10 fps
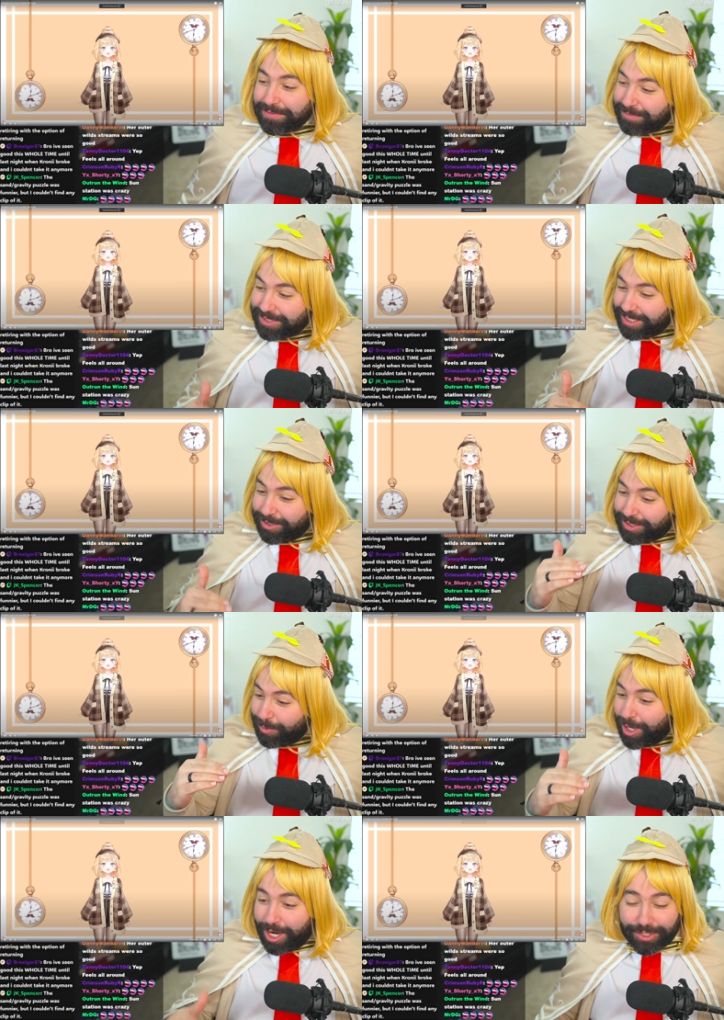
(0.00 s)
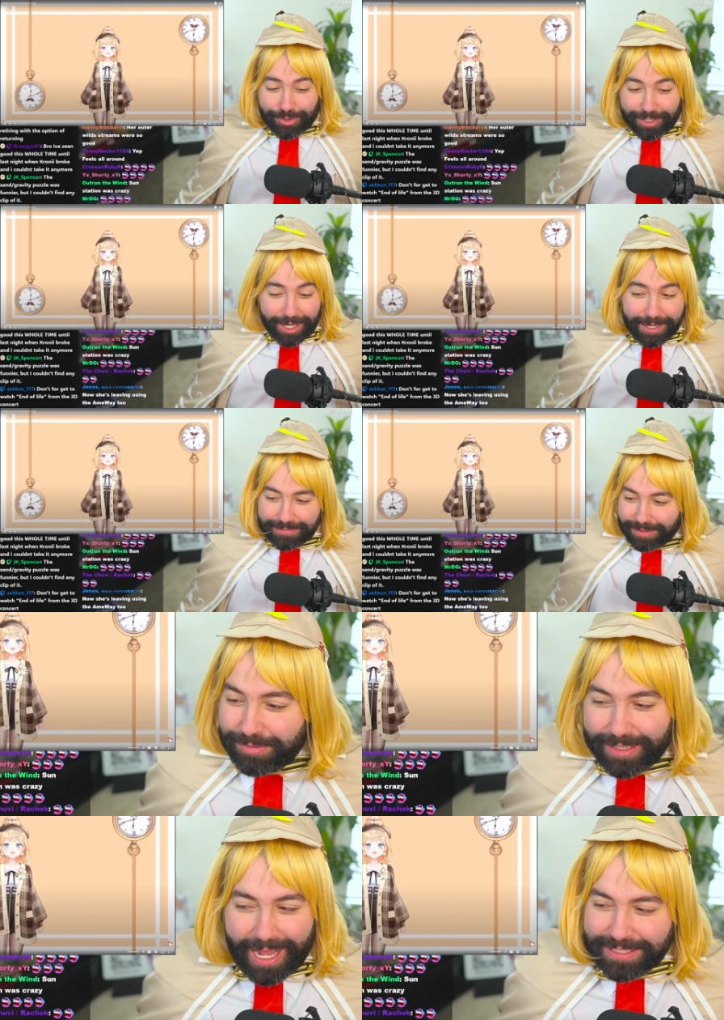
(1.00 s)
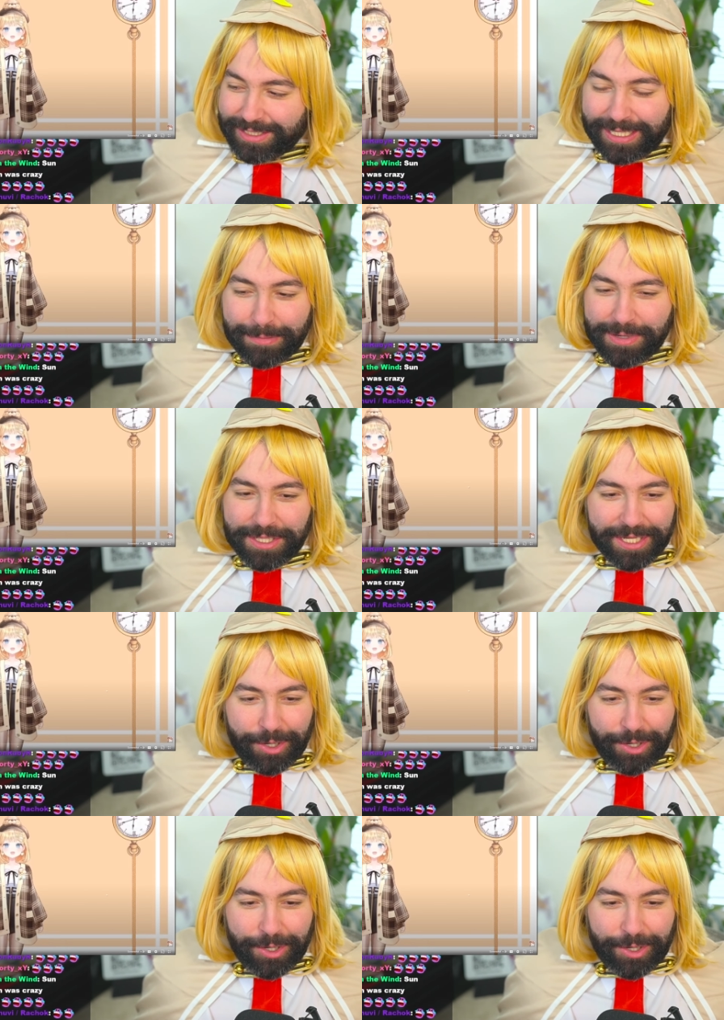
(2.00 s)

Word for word: from zero to a hundred, huh? That's the Amelia